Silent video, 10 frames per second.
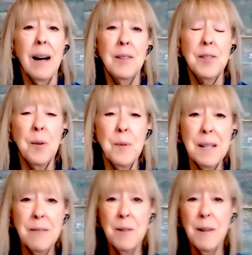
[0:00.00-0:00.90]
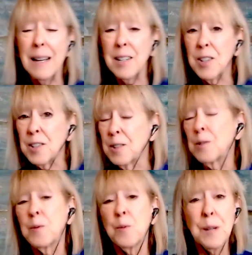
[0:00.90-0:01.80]
So we give you access.
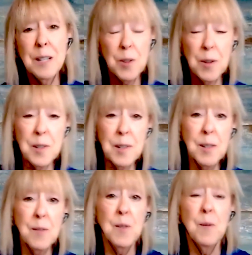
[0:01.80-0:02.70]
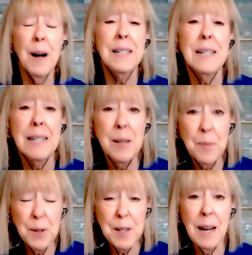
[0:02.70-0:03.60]
There's resources if you want a
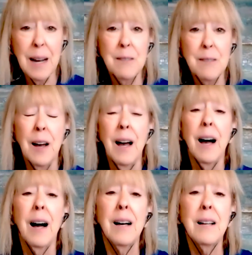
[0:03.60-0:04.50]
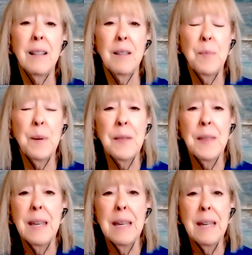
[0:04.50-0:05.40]
deeper dive. But
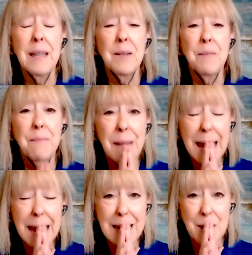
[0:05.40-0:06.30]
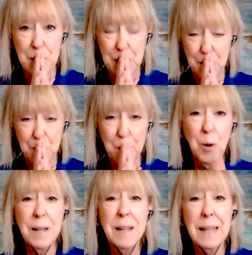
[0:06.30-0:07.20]
the most
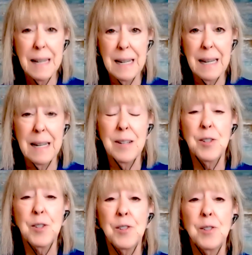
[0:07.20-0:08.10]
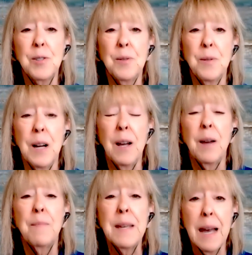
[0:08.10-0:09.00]
important thing is to
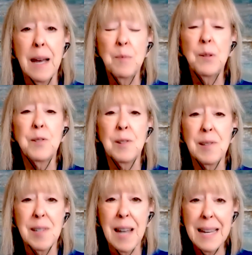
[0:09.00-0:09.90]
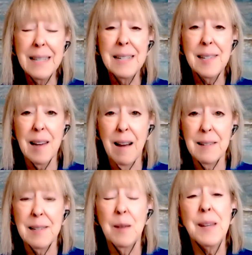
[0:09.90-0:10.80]
be able to take these
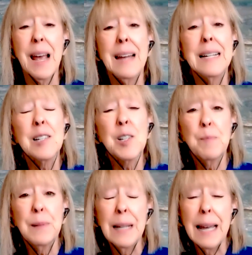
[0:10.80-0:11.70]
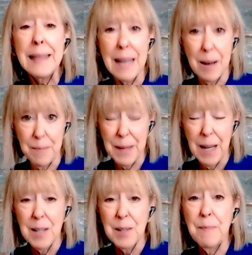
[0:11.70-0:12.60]
concepts and explain them.
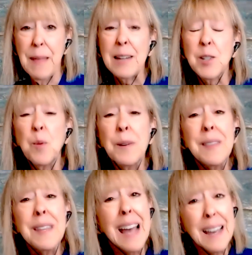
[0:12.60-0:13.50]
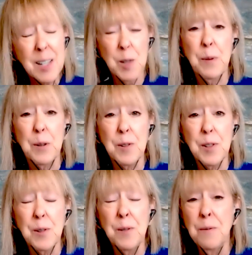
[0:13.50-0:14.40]
That's what the
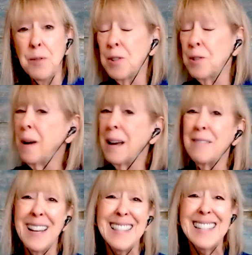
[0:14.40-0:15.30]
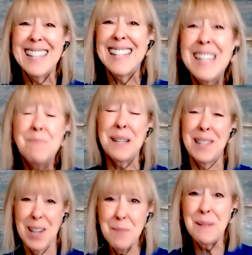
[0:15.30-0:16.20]
experts who do have like the
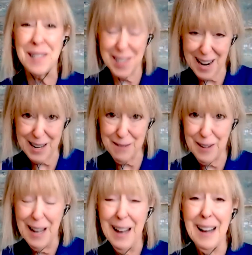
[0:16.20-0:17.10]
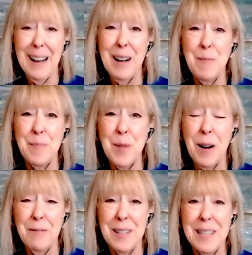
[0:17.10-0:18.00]
deepest dive,
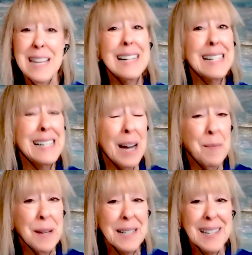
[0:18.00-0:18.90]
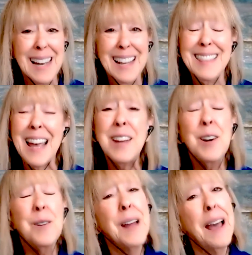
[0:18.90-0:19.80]
often the academics, they
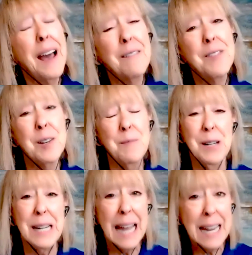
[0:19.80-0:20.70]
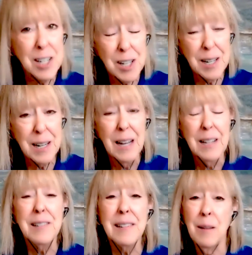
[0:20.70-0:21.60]
don't have the communication
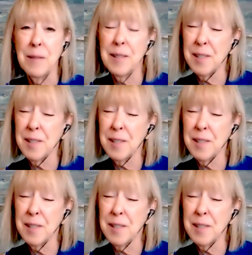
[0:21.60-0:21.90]
of